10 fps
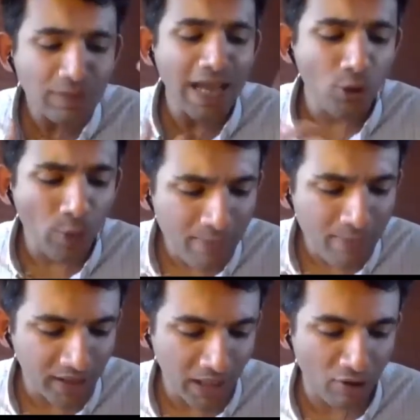And the way I'm
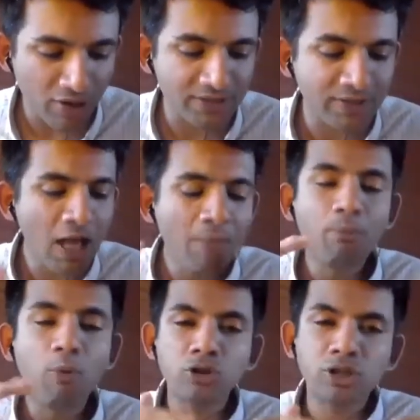thinking about it is
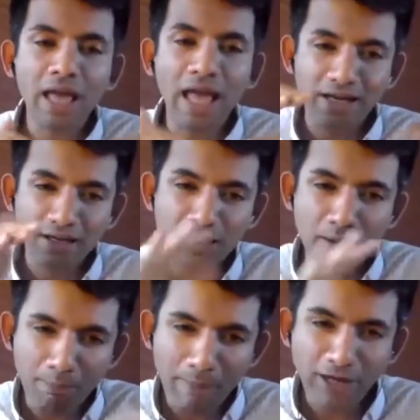both at a
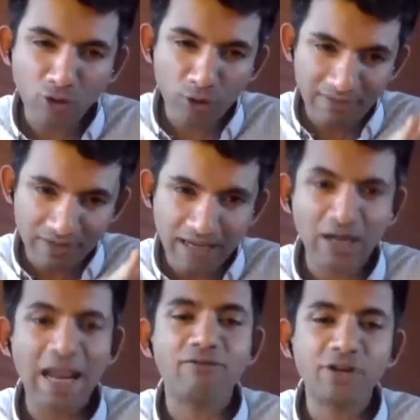micro level and
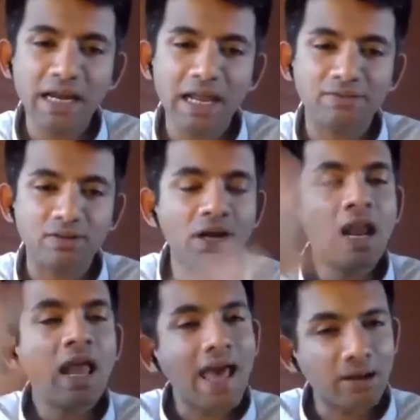an everyday level
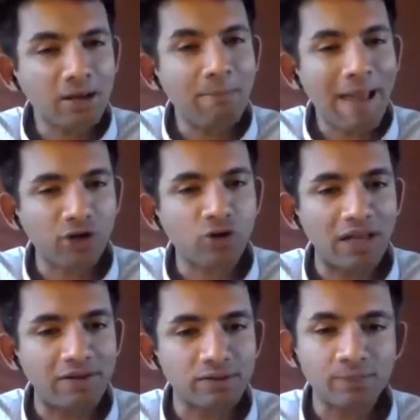and at a macro
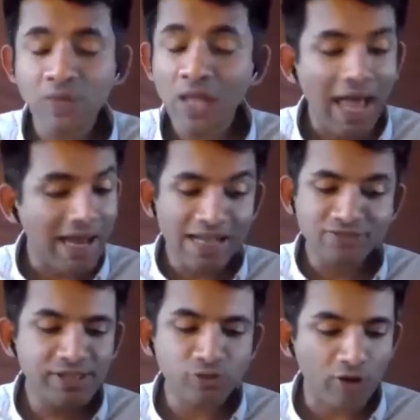level. And
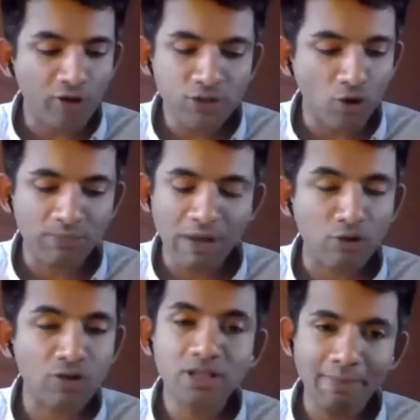Leslie's already talked
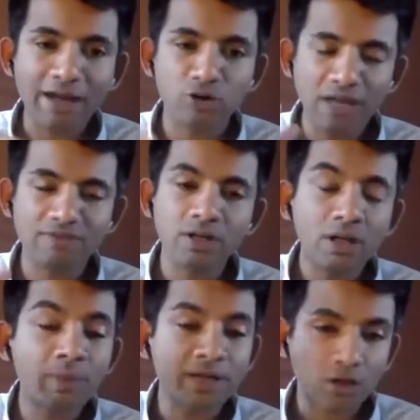about the macro level a
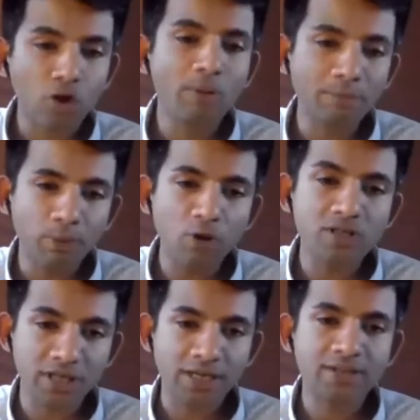little bit. Global
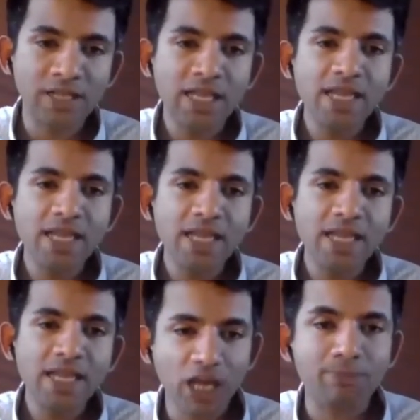politics is
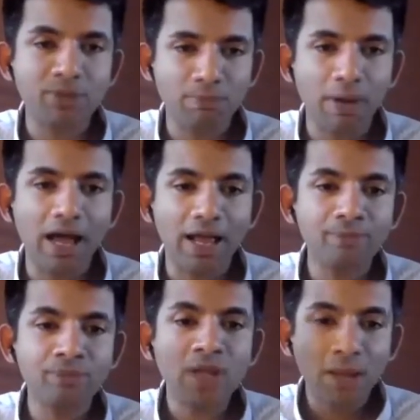shaped by
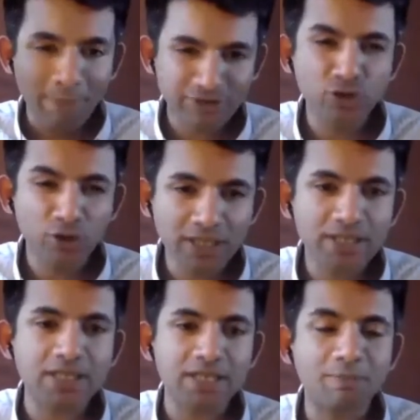
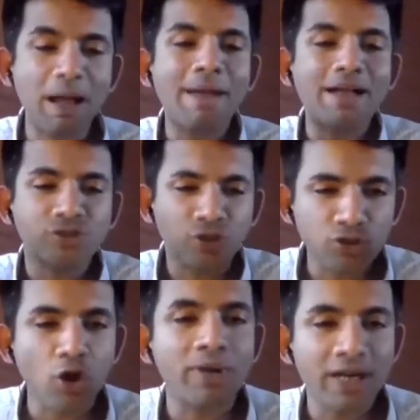masculinities, by masculine
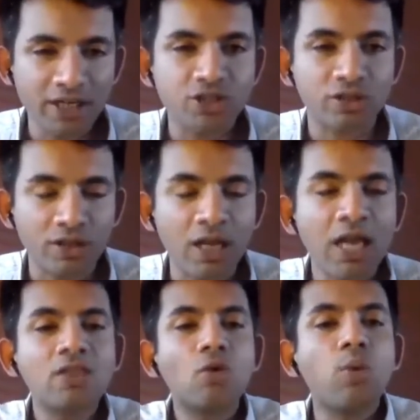domination,
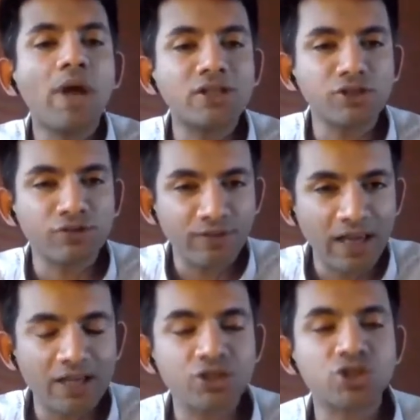the ways of
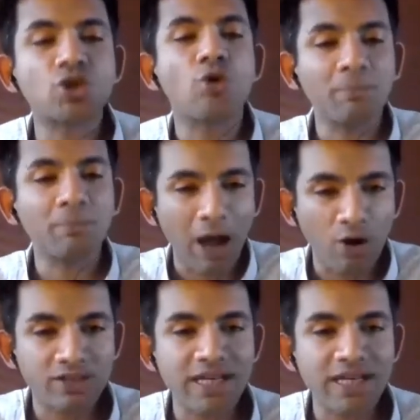showing power,